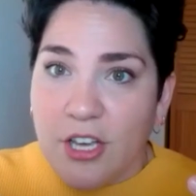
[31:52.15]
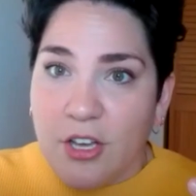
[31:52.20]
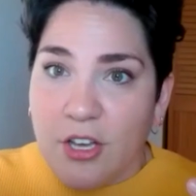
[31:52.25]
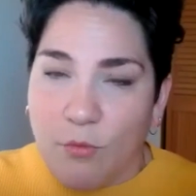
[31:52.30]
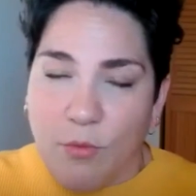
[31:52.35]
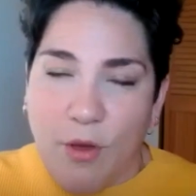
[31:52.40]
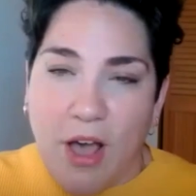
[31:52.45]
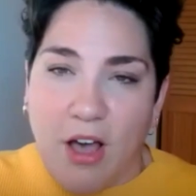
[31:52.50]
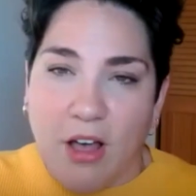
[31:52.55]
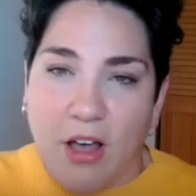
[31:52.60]

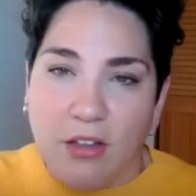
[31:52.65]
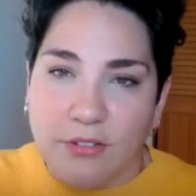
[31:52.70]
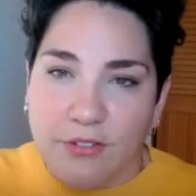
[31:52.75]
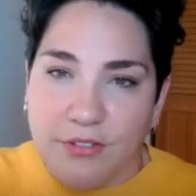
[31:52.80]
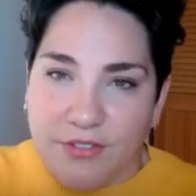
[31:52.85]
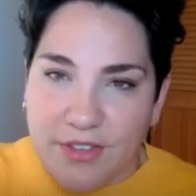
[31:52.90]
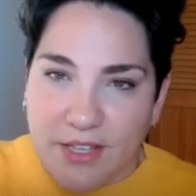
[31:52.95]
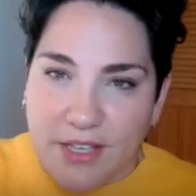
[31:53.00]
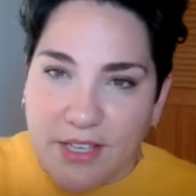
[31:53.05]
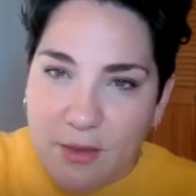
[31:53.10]
Well,
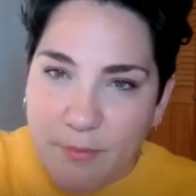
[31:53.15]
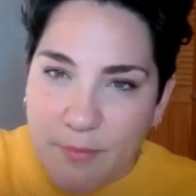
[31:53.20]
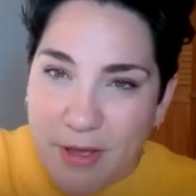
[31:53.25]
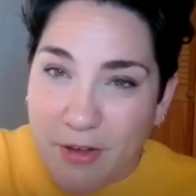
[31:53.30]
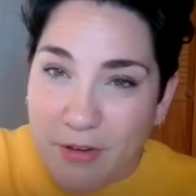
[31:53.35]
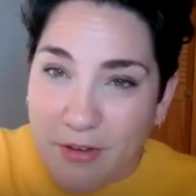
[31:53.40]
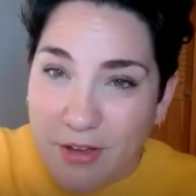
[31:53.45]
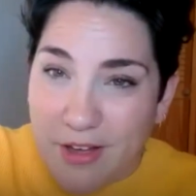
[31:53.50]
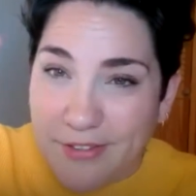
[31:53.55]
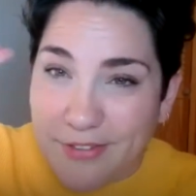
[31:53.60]
think
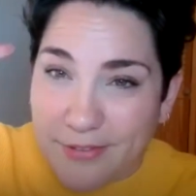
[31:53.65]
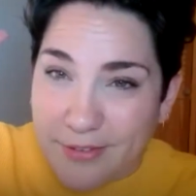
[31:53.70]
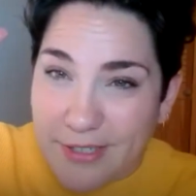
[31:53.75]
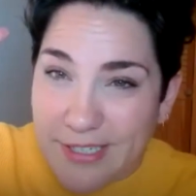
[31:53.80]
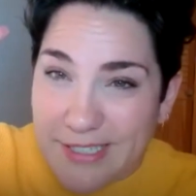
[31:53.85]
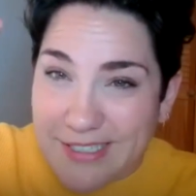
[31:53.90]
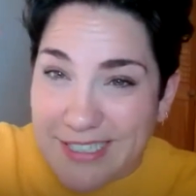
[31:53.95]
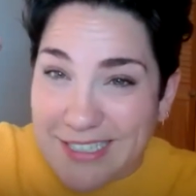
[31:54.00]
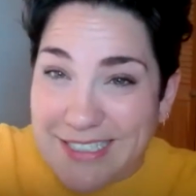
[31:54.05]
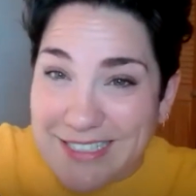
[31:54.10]
about a
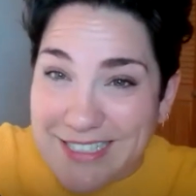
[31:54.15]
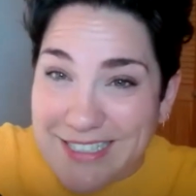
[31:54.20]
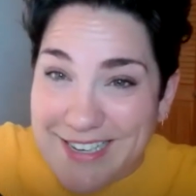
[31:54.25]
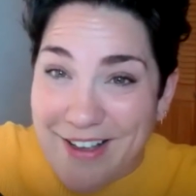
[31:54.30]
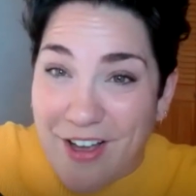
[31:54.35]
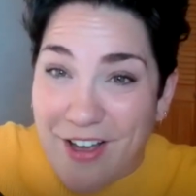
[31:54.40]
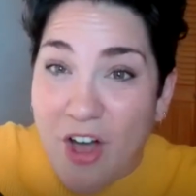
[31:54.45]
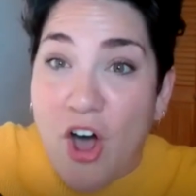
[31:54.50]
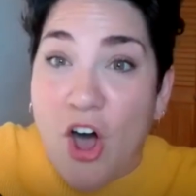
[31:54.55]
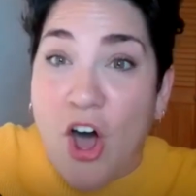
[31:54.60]

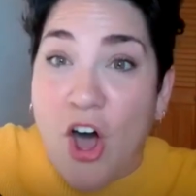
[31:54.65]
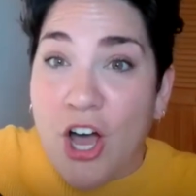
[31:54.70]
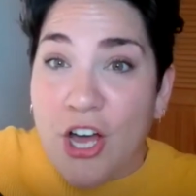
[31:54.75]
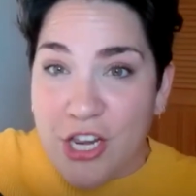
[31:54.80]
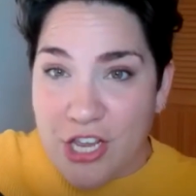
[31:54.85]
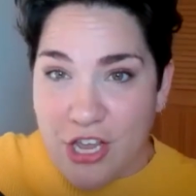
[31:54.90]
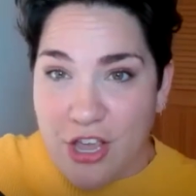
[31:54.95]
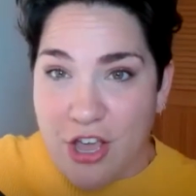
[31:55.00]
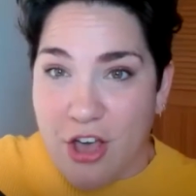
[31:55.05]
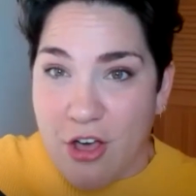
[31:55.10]
360
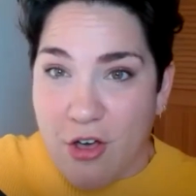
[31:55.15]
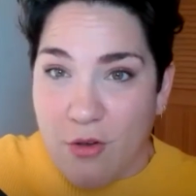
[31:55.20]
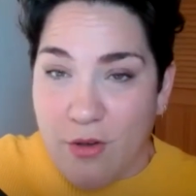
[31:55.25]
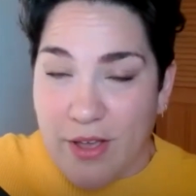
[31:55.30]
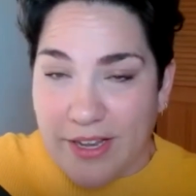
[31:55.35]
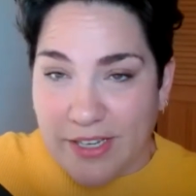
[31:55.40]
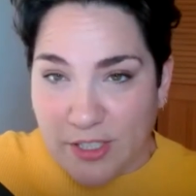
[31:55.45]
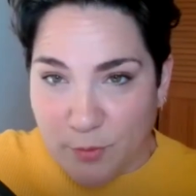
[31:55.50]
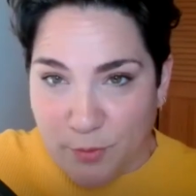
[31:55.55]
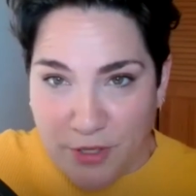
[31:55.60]
audio
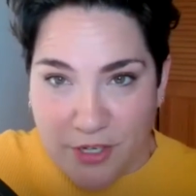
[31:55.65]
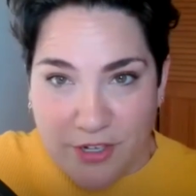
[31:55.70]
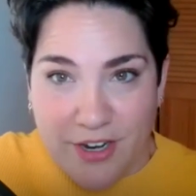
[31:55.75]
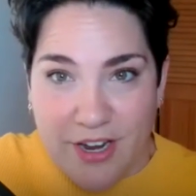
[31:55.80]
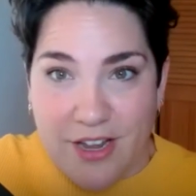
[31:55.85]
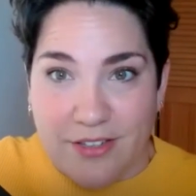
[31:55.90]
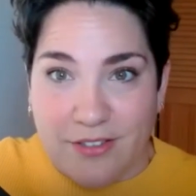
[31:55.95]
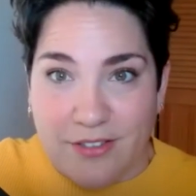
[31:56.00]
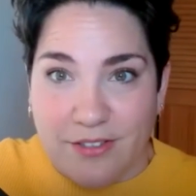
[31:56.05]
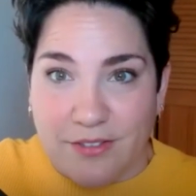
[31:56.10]

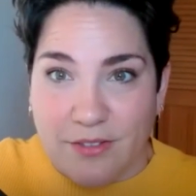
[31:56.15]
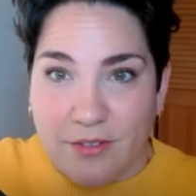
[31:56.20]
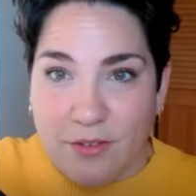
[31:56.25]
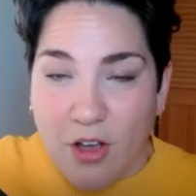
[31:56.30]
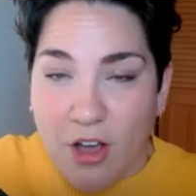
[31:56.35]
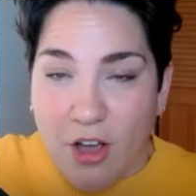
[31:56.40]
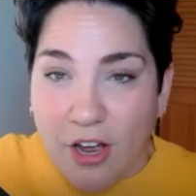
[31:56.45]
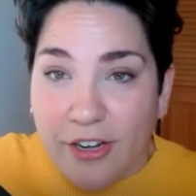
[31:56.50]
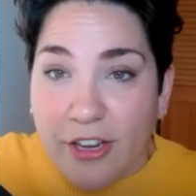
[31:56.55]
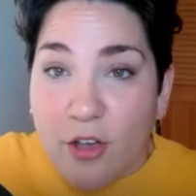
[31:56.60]
experience.
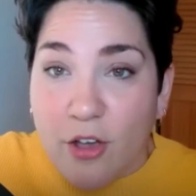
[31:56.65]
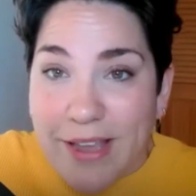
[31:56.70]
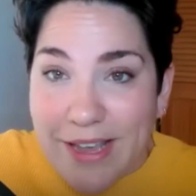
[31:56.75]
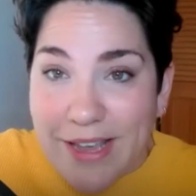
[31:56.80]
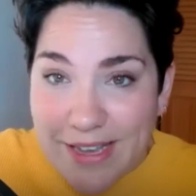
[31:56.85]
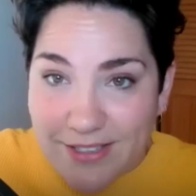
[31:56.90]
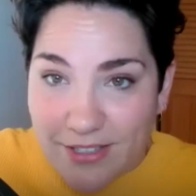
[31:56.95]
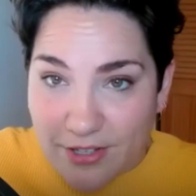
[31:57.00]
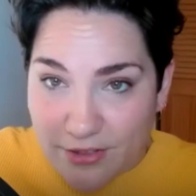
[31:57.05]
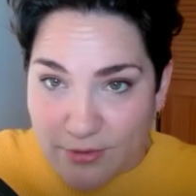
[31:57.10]
Audio
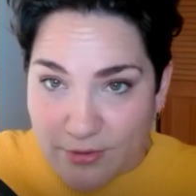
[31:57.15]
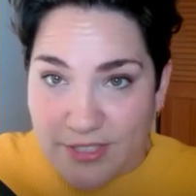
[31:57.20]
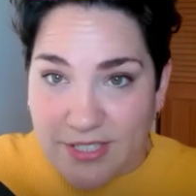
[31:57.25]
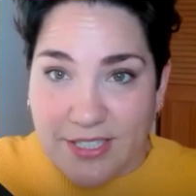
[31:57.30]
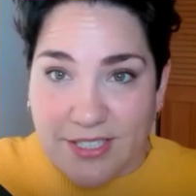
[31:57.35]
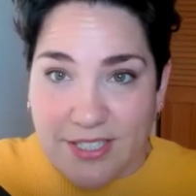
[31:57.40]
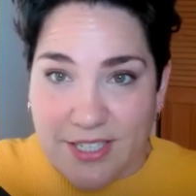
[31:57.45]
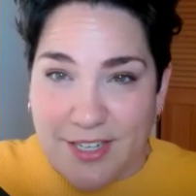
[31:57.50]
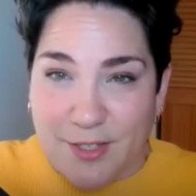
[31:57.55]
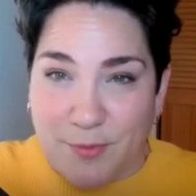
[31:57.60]
is a
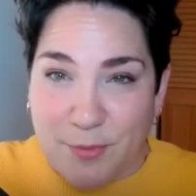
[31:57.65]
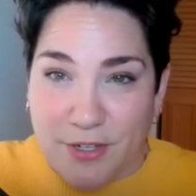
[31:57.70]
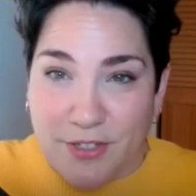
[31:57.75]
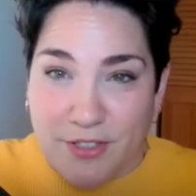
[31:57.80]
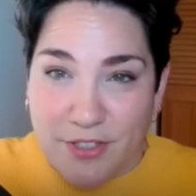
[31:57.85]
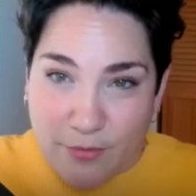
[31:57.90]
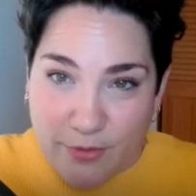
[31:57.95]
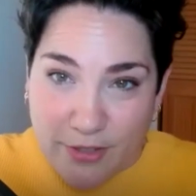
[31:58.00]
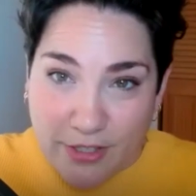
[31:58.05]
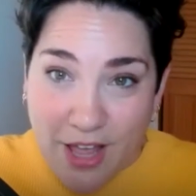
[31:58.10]
360
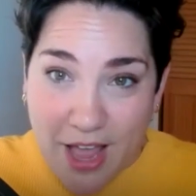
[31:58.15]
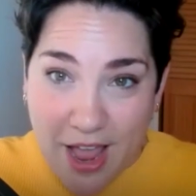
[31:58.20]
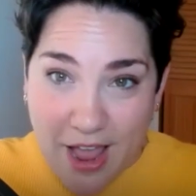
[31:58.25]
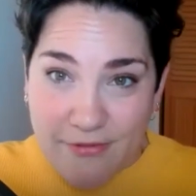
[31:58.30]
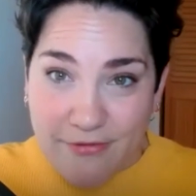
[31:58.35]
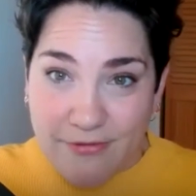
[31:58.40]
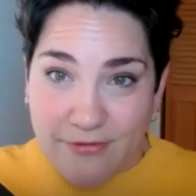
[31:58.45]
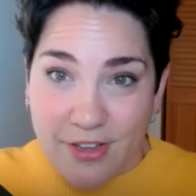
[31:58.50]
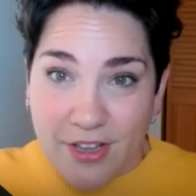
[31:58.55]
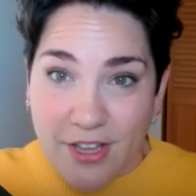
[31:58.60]
experience in real life.